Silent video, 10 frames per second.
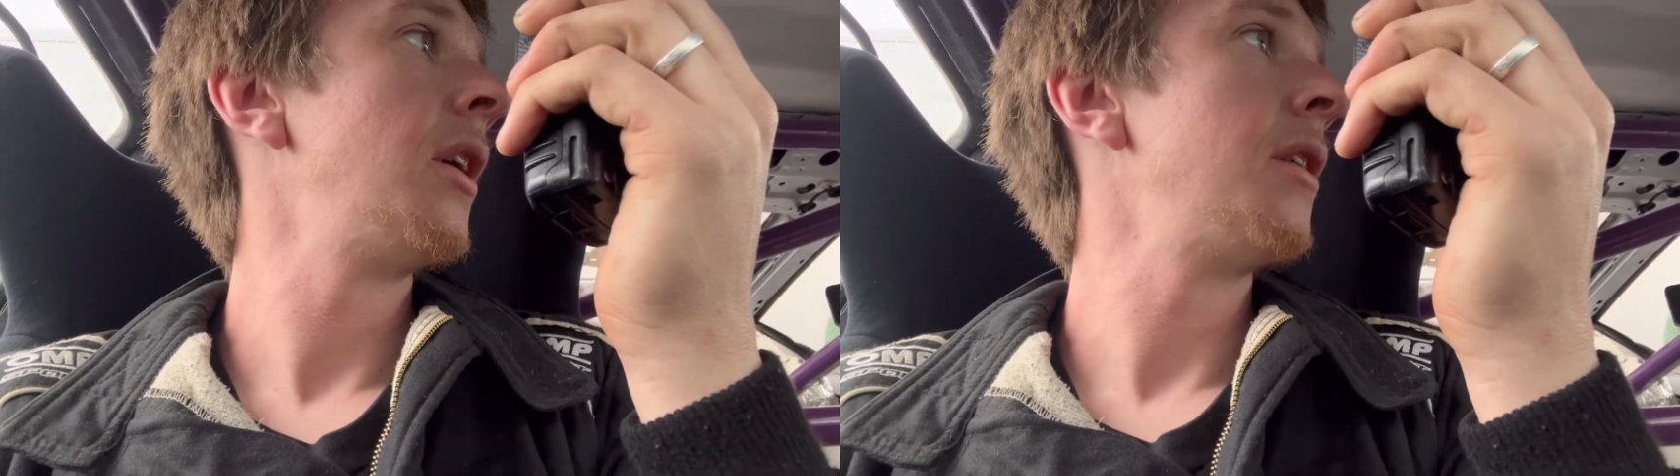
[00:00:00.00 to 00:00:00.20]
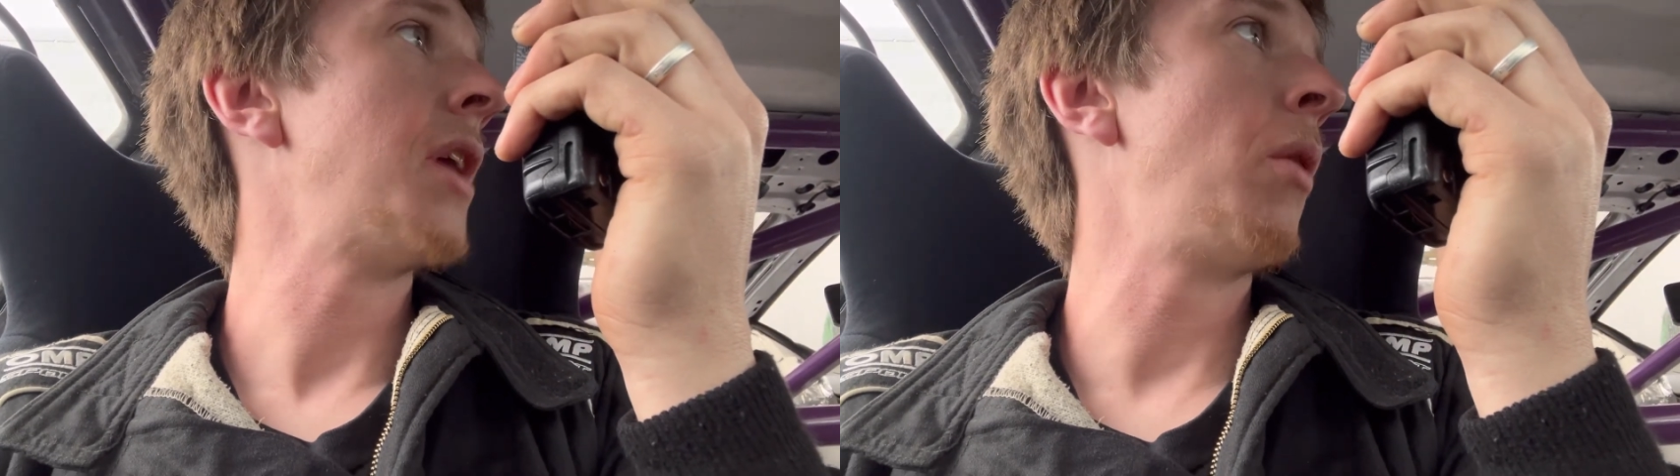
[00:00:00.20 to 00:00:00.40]

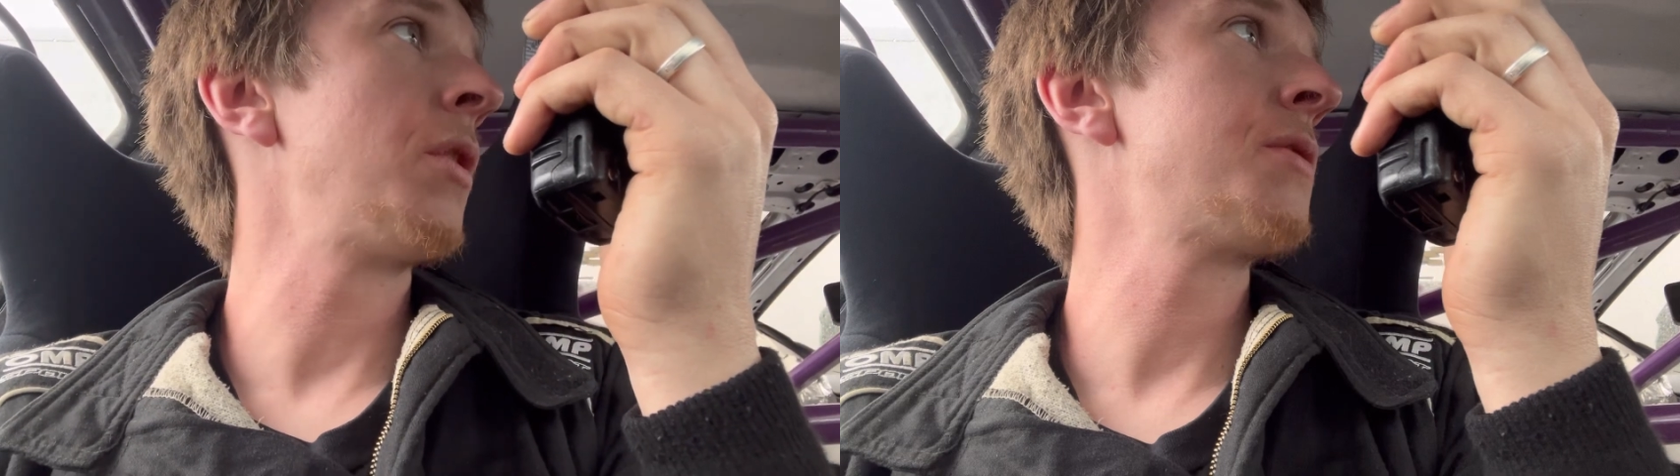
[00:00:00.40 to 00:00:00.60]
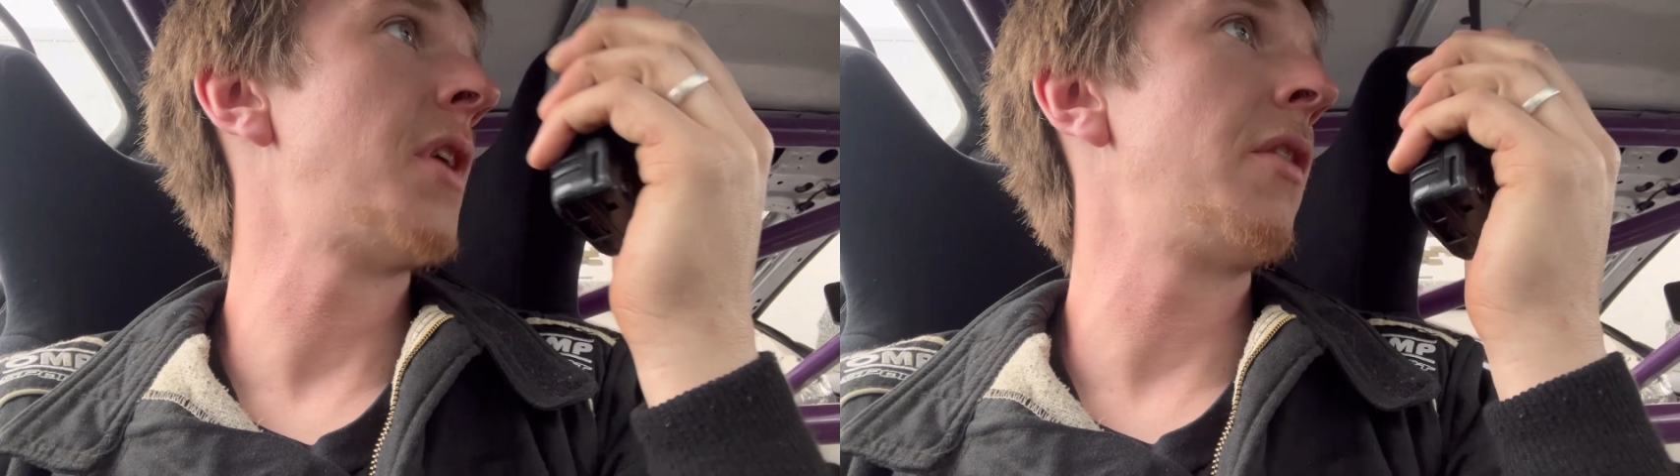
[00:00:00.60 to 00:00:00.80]
That
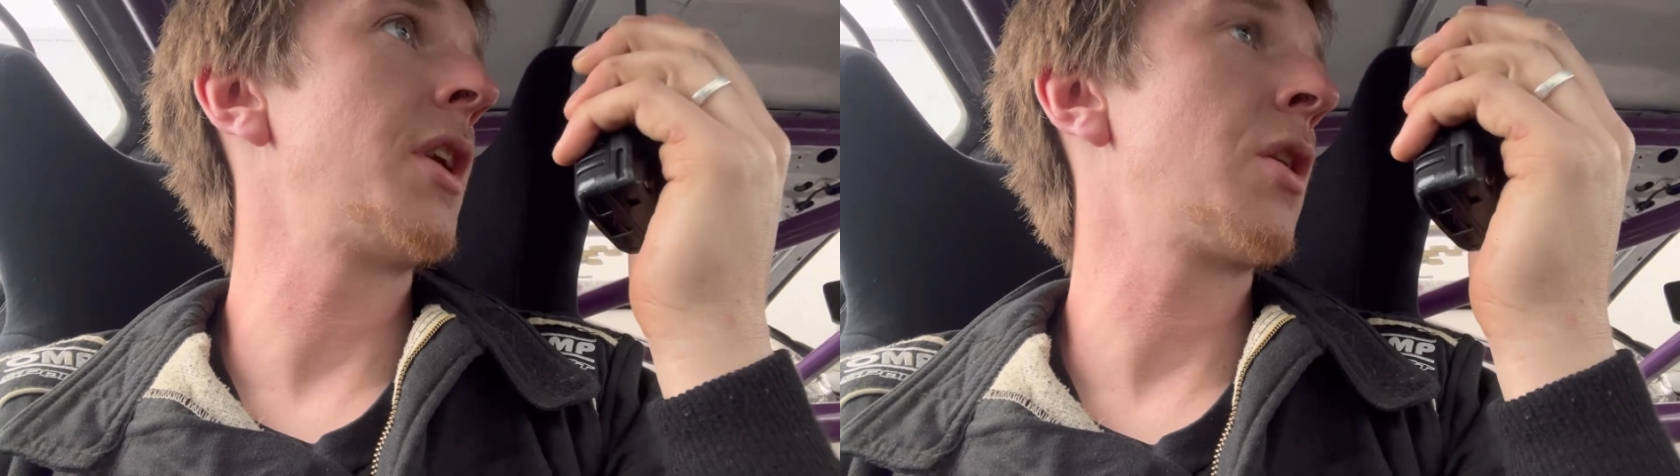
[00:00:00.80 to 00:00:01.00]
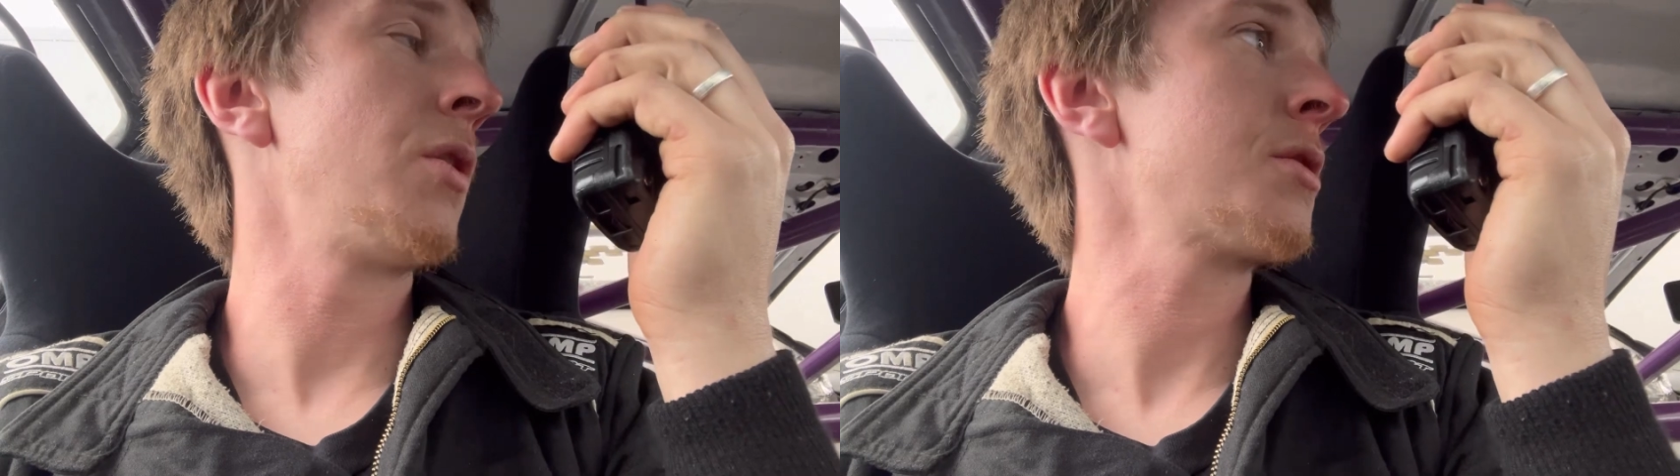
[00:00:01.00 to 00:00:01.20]
was very
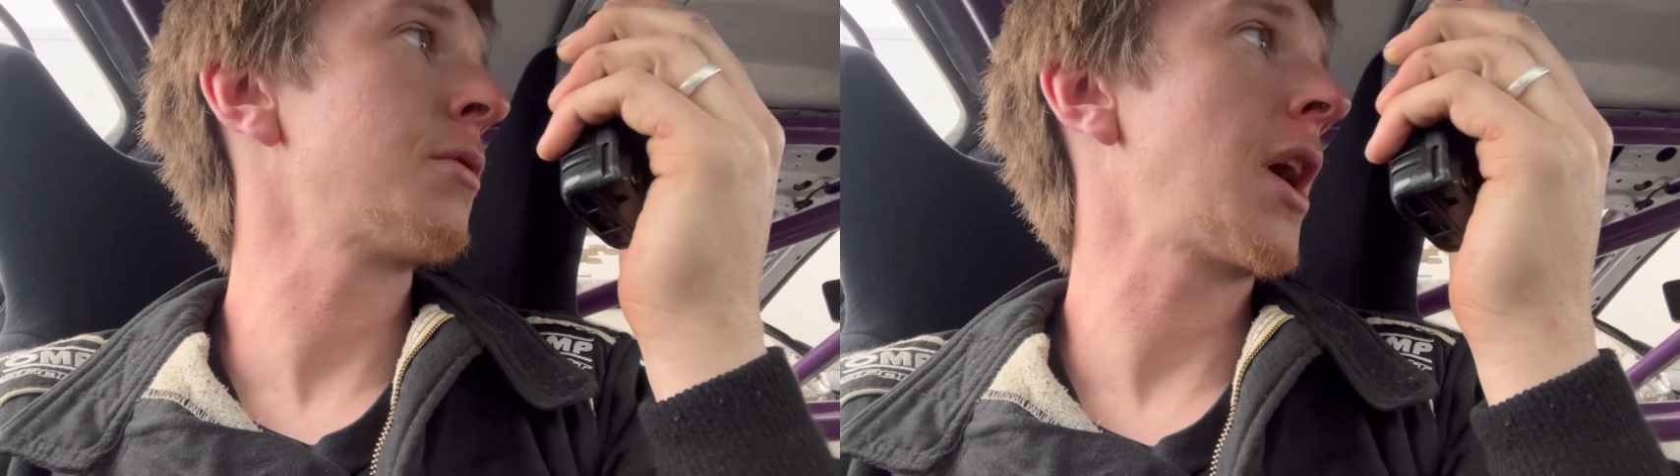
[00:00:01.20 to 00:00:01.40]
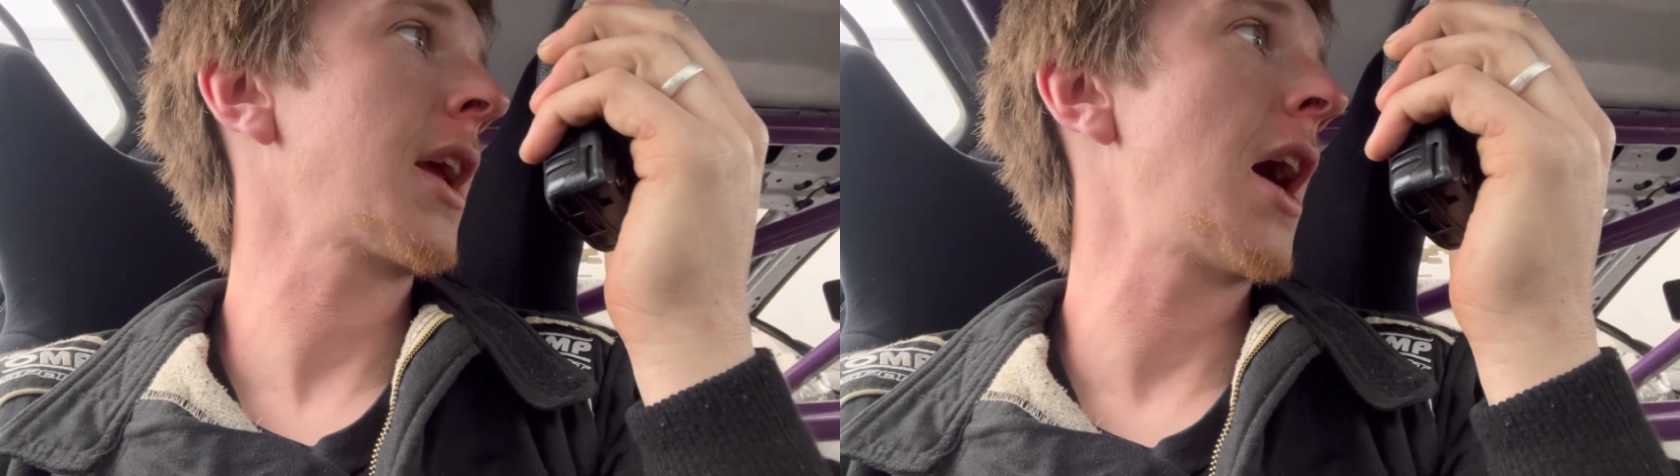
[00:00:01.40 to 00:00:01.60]
close with
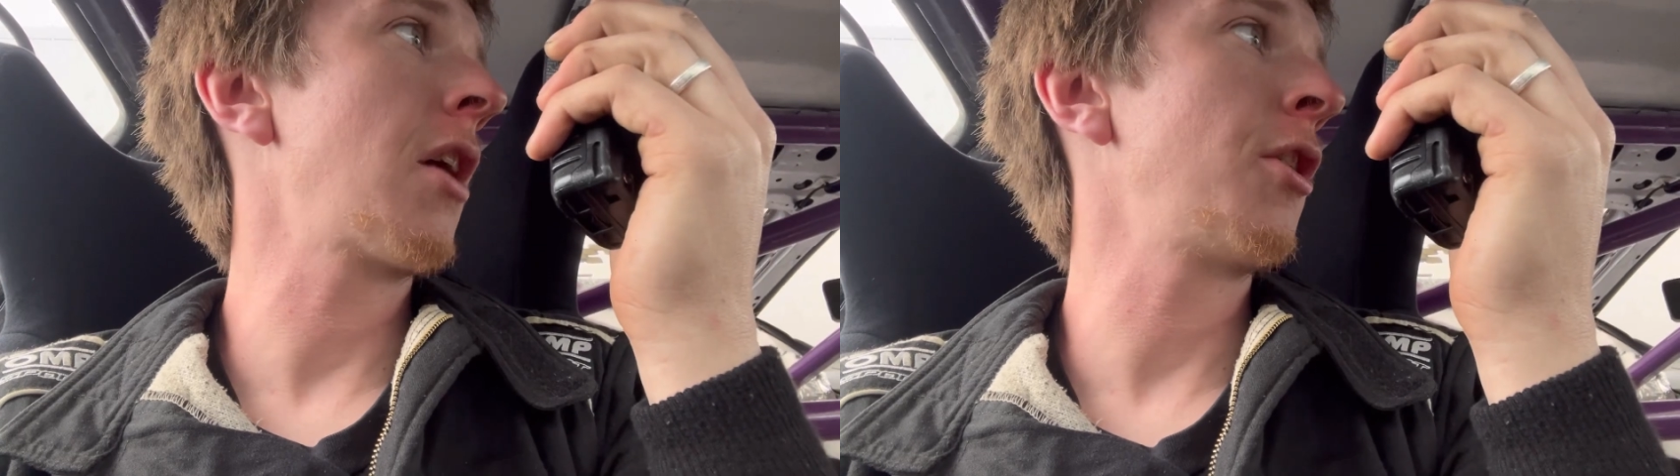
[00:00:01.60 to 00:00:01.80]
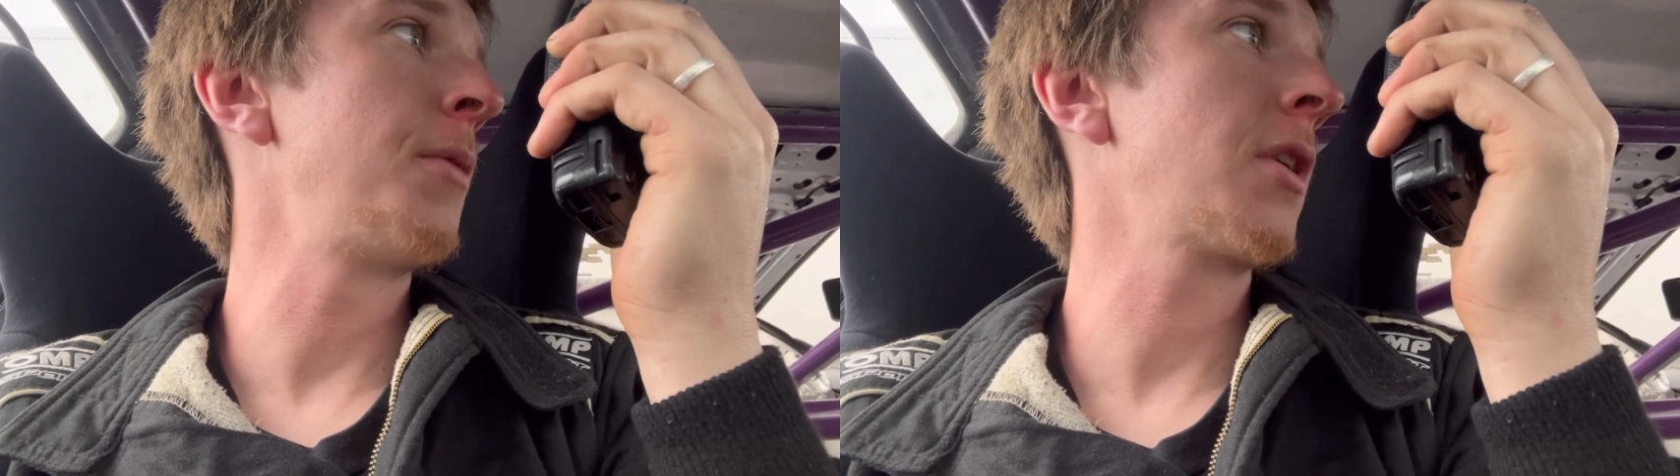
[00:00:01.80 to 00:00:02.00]
that car
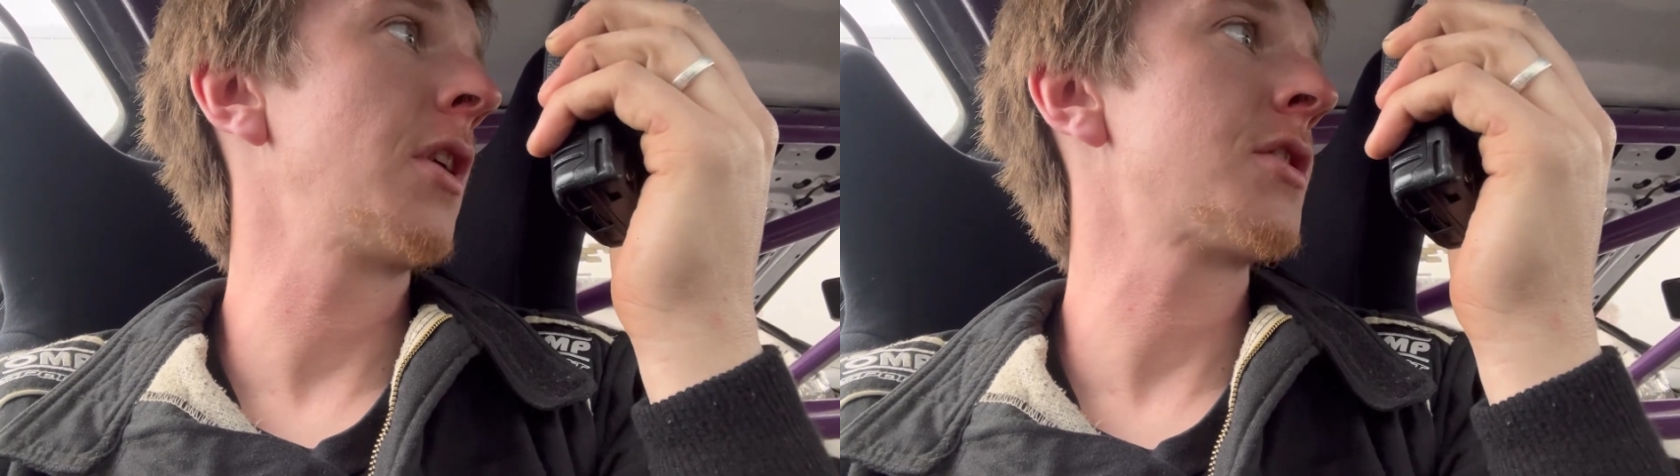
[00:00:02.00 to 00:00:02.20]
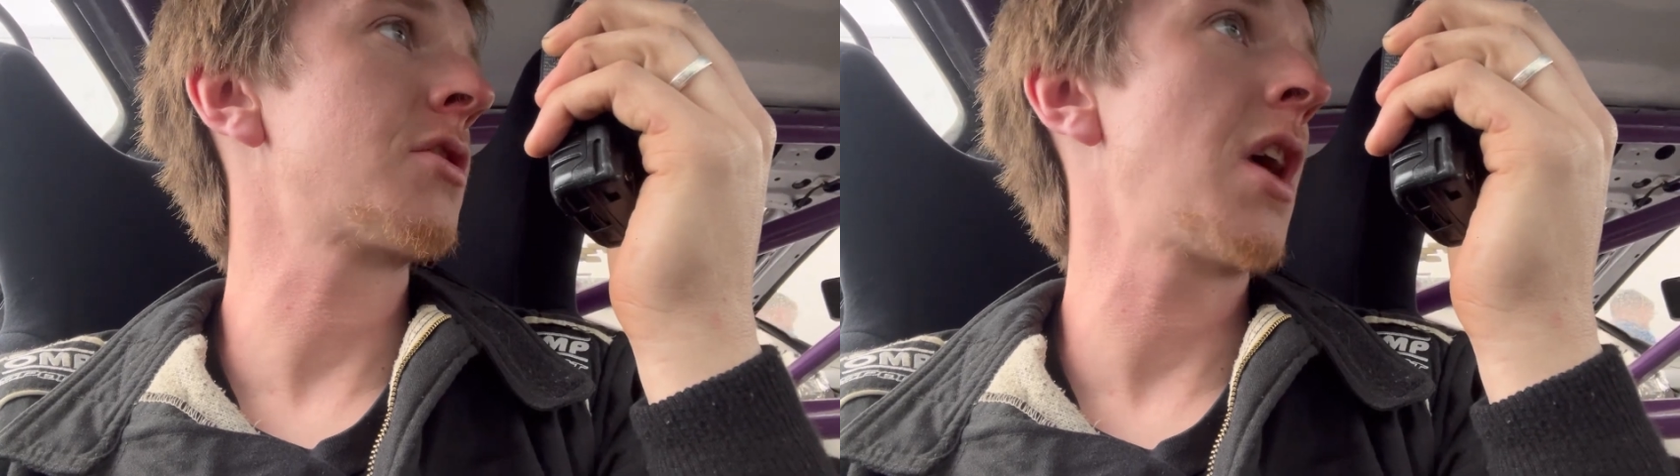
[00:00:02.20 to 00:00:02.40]
coming
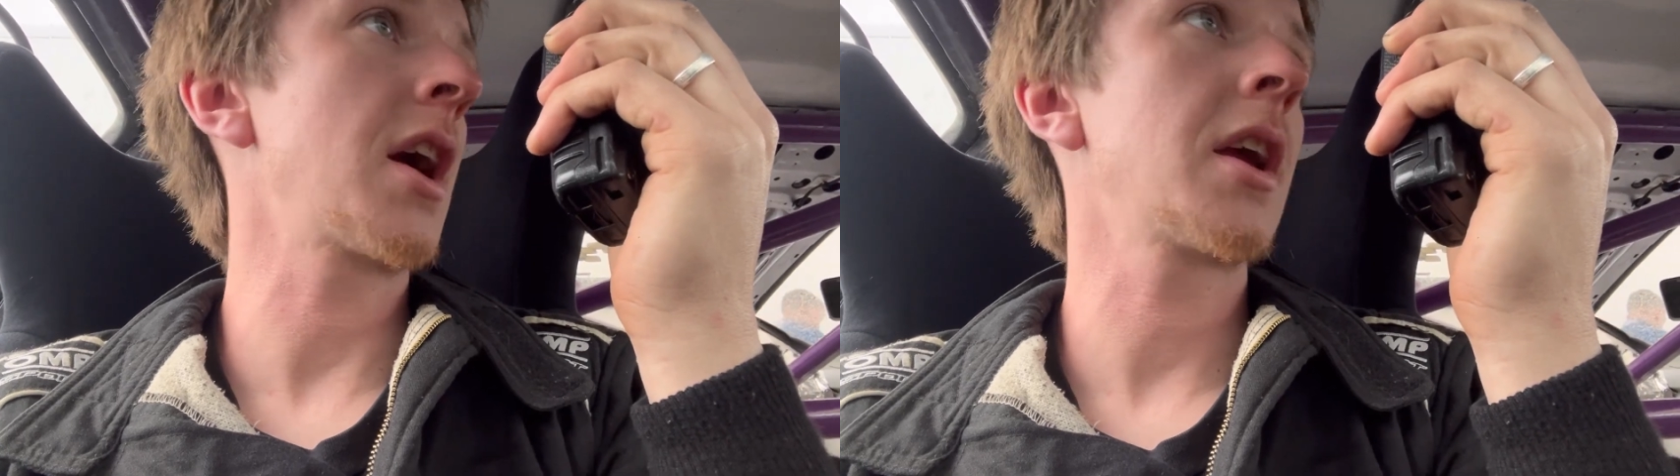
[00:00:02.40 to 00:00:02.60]
across the track.